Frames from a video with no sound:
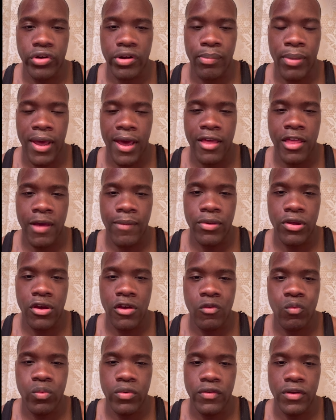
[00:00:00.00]
in the past couple
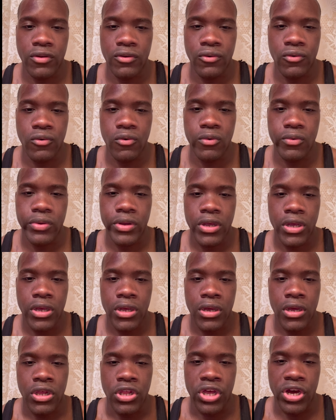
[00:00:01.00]
years with the dude,
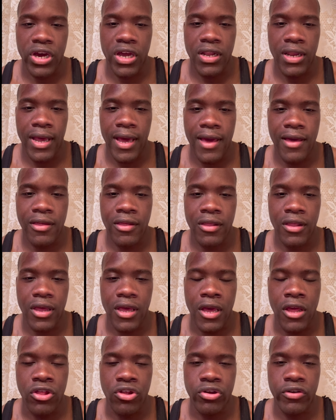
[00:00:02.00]
Yungeen Ace
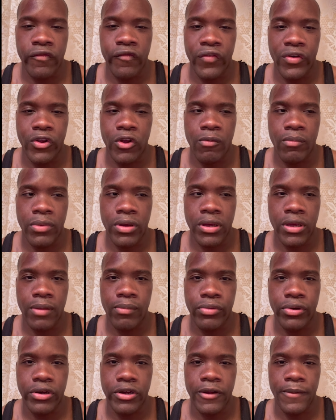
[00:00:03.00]
and Jay Fuyo, man.
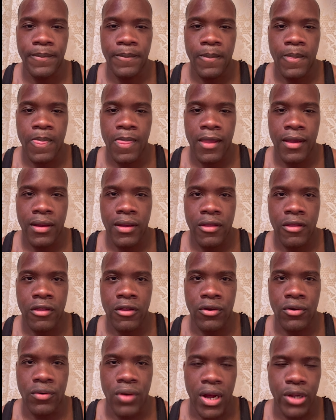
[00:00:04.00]
But,
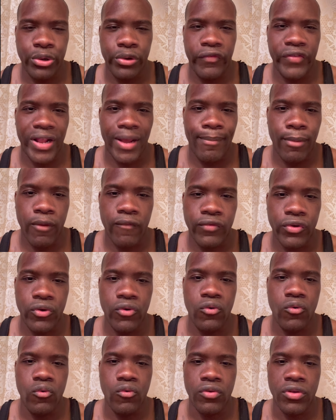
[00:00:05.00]
so I do feel like both
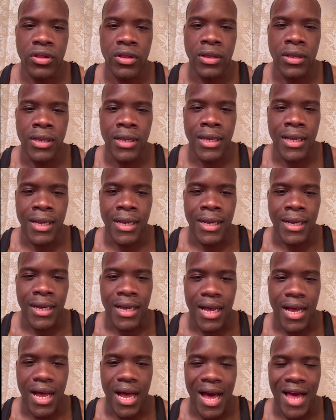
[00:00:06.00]
dudes
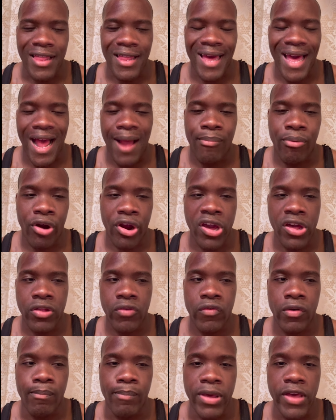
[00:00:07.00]
I still got probably
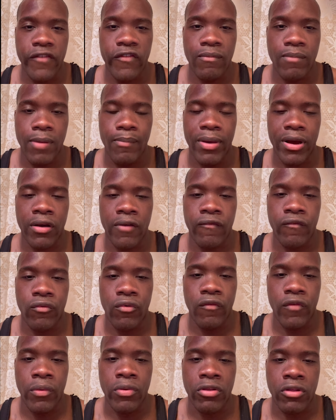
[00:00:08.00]
history of beefing man back and
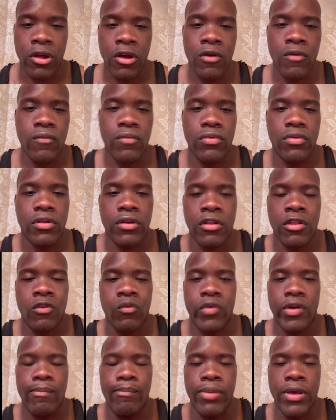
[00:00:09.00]
forth on songs until
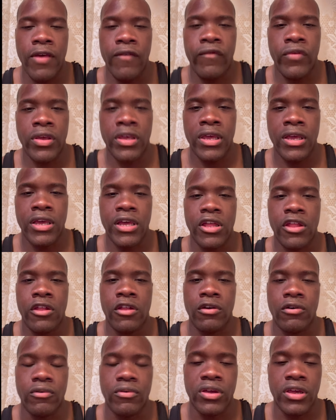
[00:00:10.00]
where beefing can get
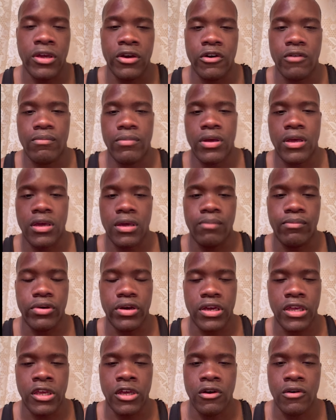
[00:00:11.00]
you killed, man.
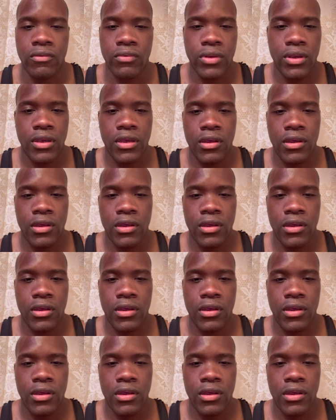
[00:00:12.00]
But killed